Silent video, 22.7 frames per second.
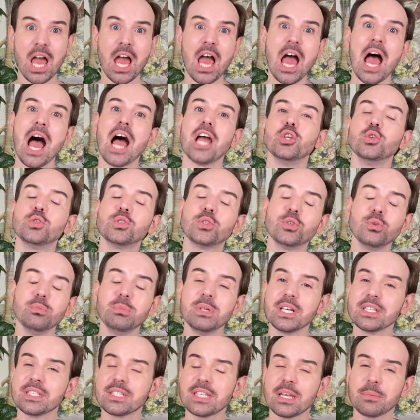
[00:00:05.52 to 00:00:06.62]
I used to be
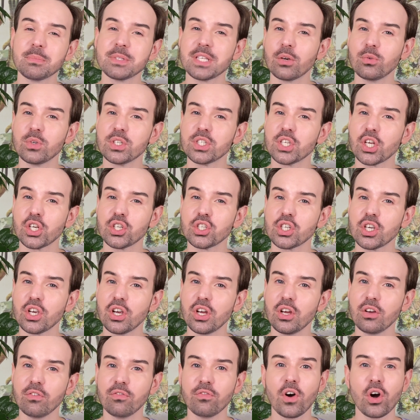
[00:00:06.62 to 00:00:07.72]
a stem cell
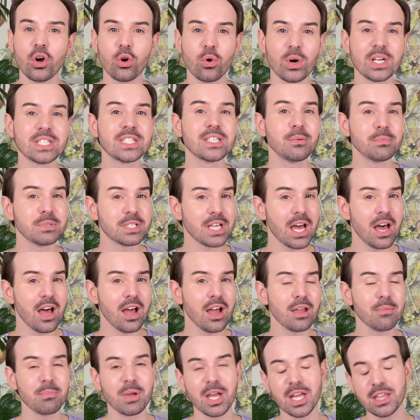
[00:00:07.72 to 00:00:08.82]
researcher for quite some
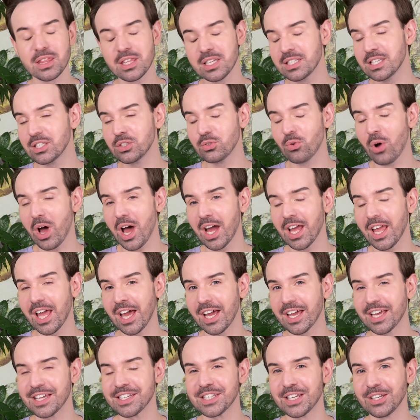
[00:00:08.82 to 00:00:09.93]
time, and this is why I
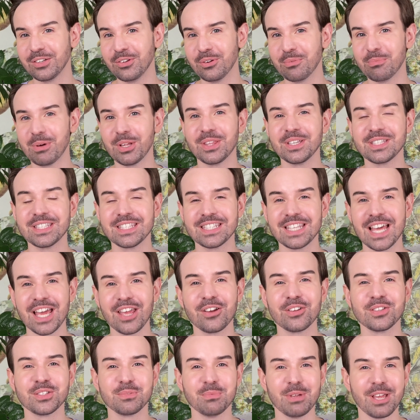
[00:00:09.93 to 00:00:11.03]
can tell you about the
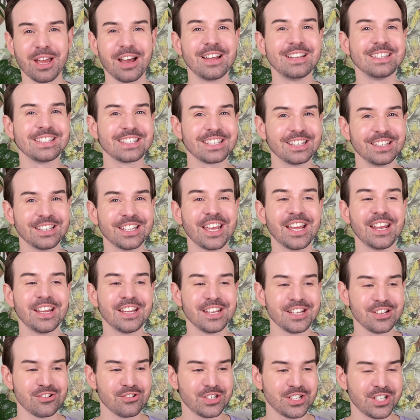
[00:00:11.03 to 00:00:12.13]
science behind skincare
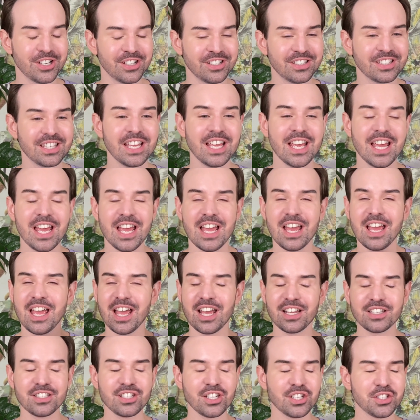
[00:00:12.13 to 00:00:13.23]
ingredients.
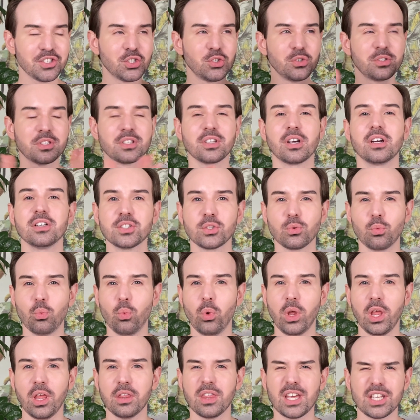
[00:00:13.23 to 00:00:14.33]
And just to start
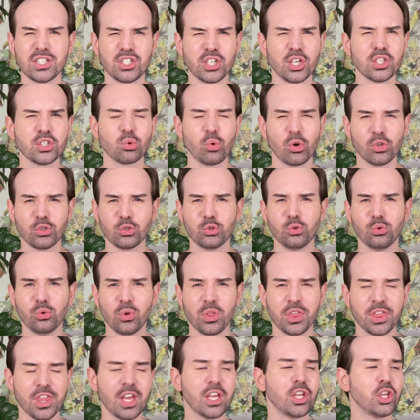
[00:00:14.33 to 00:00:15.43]
with, I just want to
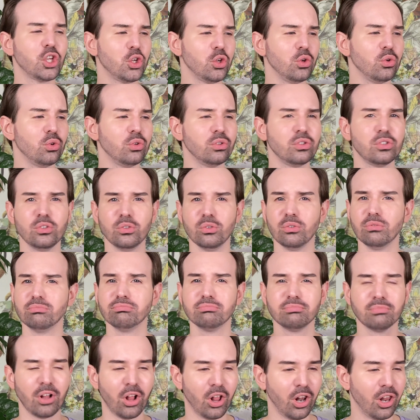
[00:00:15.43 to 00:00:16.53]
thank you to
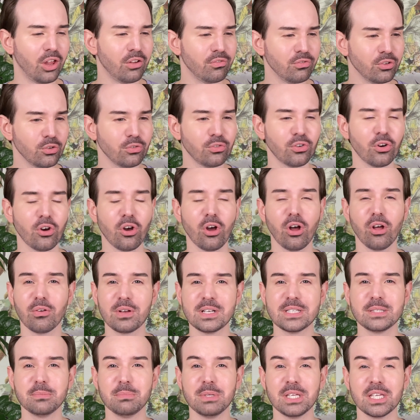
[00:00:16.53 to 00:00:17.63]
all of you for
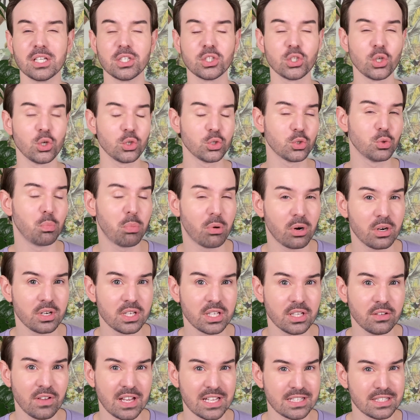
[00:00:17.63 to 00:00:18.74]
always being so
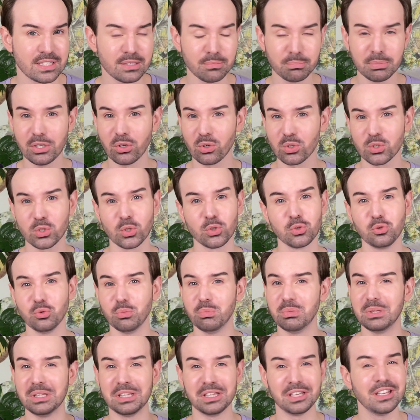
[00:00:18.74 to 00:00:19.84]
supportive and simply also to
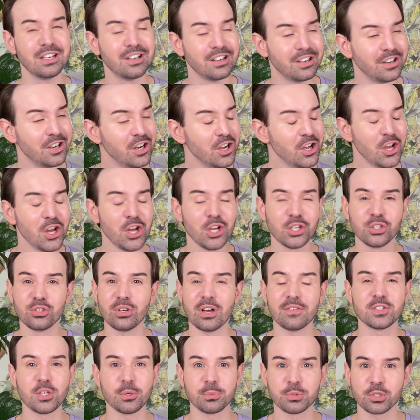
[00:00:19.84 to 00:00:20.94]
be here, to have
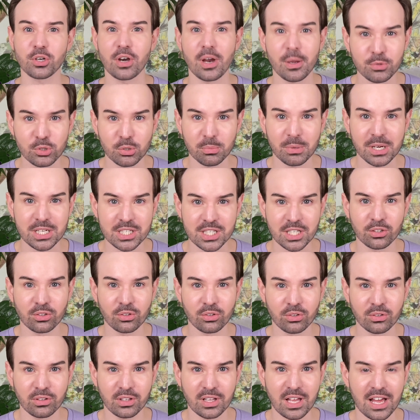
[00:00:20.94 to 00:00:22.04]
subscribed to my
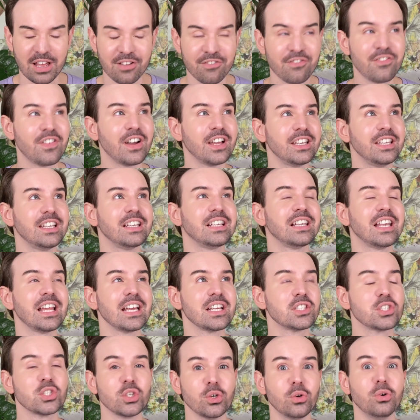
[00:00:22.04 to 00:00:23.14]
channel. I find it like
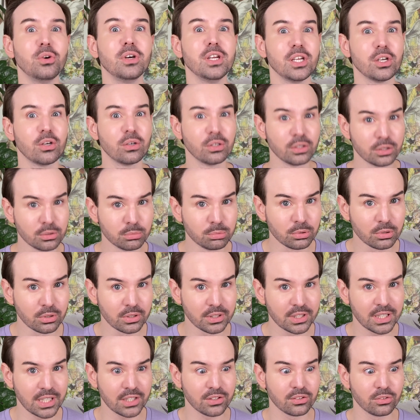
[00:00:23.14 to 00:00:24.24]
so incredible
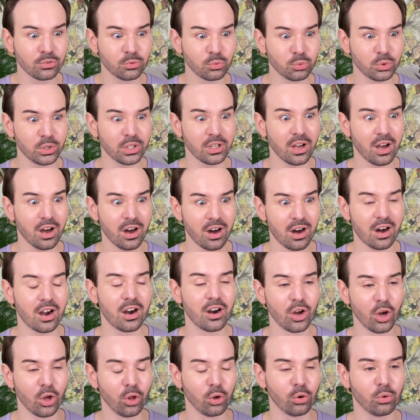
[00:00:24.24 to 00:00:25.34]
that we are
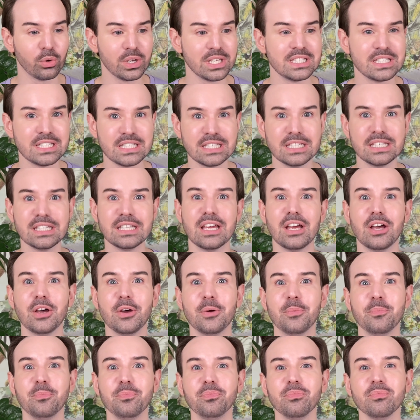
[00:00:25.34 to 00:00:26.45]
already
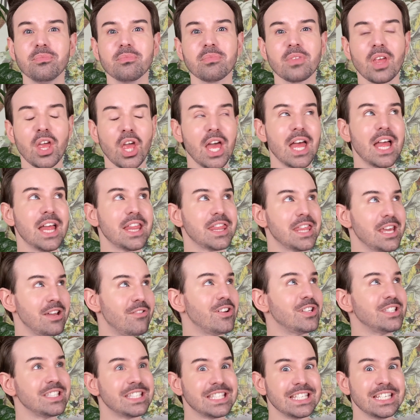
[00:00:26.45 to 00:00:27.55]

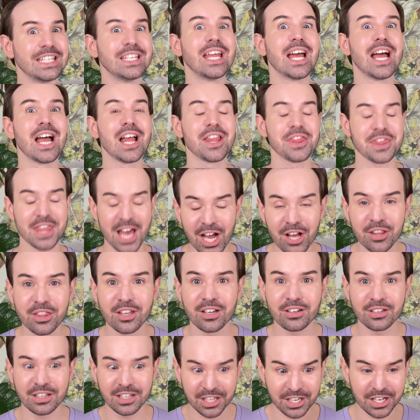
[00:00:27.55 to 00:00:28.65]

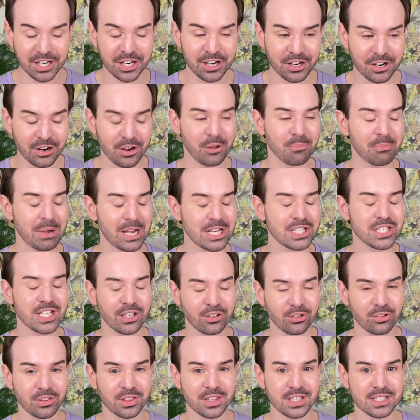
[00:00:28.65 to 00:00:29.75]
17,000 here on my
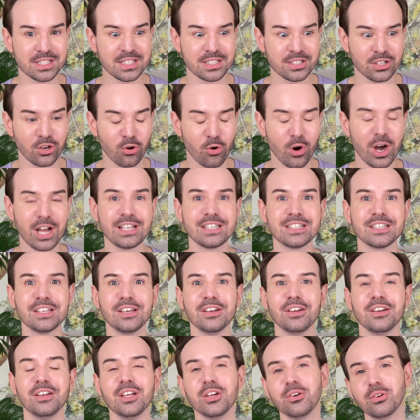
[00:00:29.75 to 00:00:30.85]
channel. This is quite
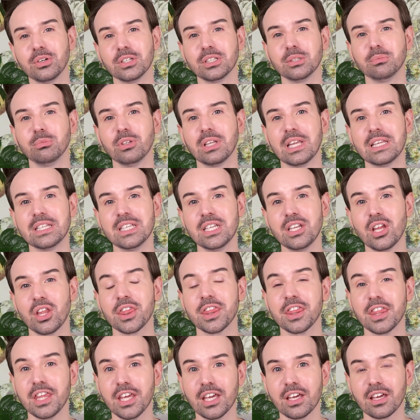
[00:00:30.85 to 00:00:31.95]
incredible. I didn't
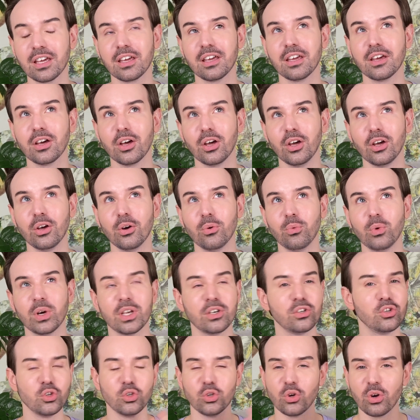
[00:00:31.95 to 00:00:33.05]
think
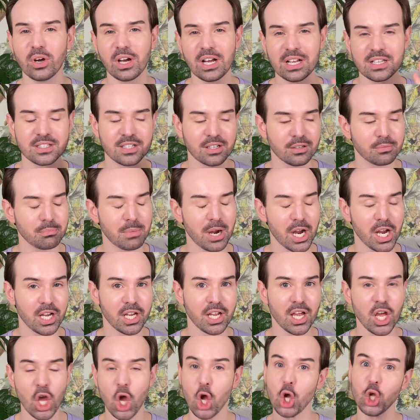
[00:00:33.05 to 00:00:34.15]
when I start my
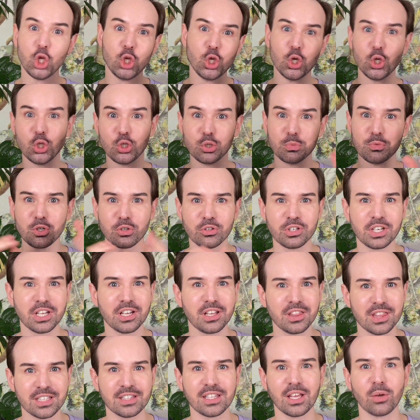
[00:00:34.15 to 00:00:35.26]
YouTube journey
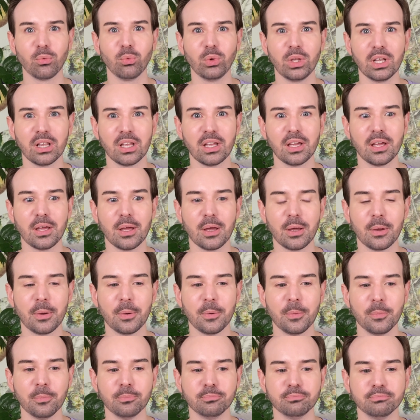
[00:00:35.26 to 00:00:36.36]
that I will
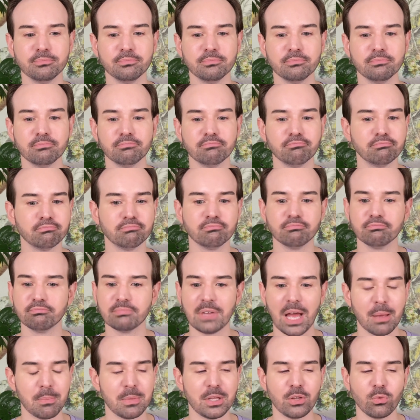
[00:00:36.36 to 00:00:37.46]

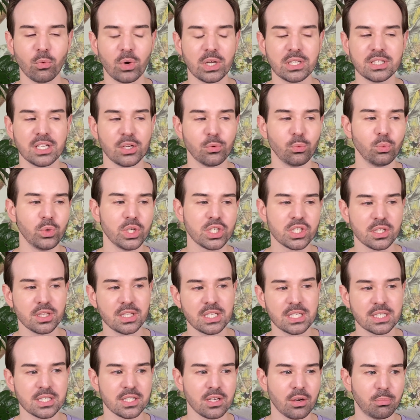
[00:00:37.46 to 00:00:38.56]
one day reach
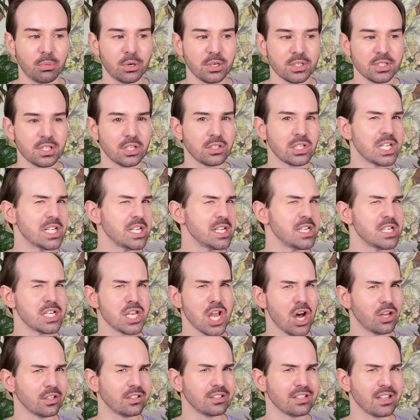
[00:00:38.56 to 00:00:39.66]
this number. Certainly
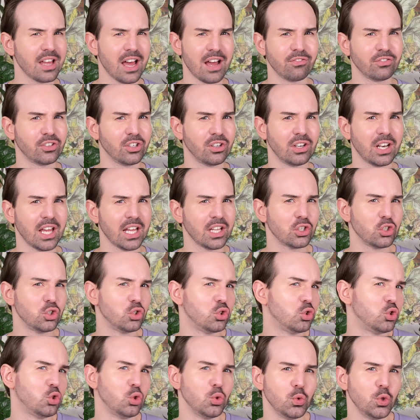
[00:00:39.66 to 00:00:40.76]
not after like
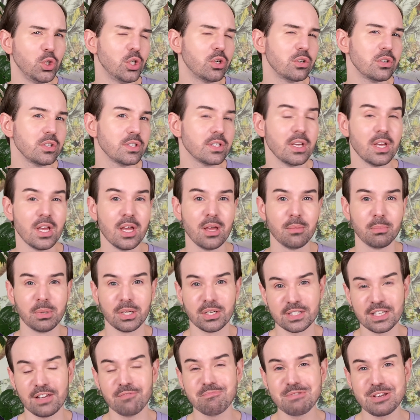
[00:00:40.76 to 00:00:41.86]
2 years, because
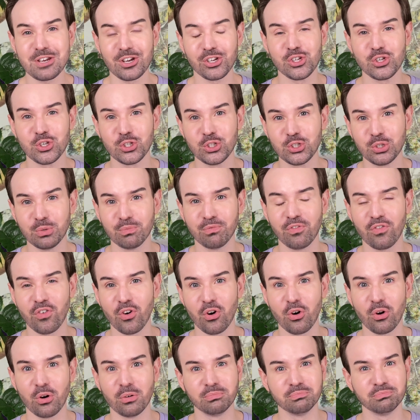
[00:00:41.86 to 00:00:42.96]
I've been on YouTube
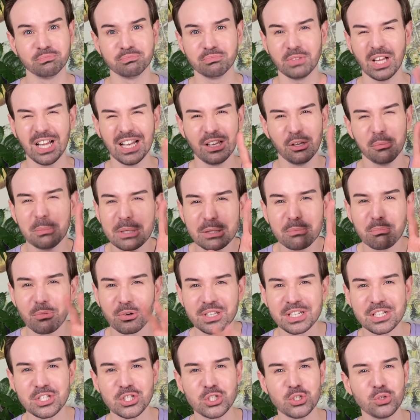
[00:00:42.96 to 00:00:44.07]
for a little bit more
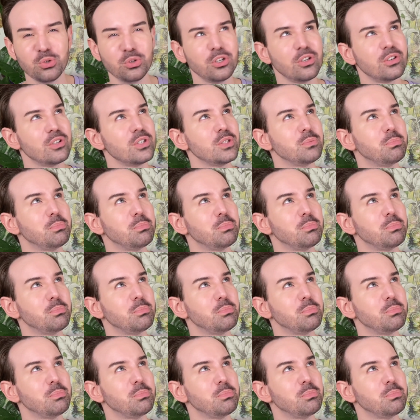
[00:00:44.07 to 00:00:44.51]
than 2 years.